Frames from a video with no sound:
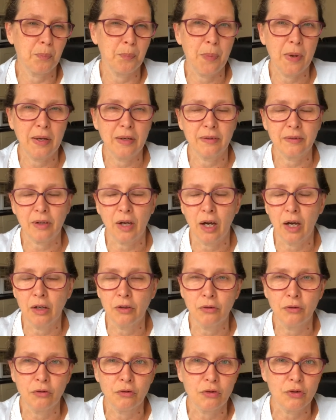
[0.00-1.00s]
bakes
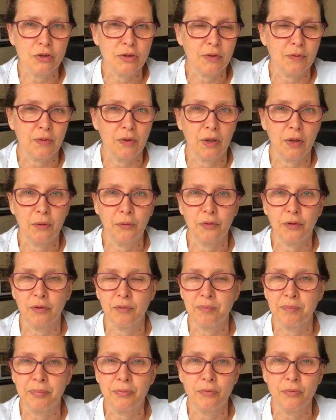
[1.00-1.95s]
hundreds of loaves of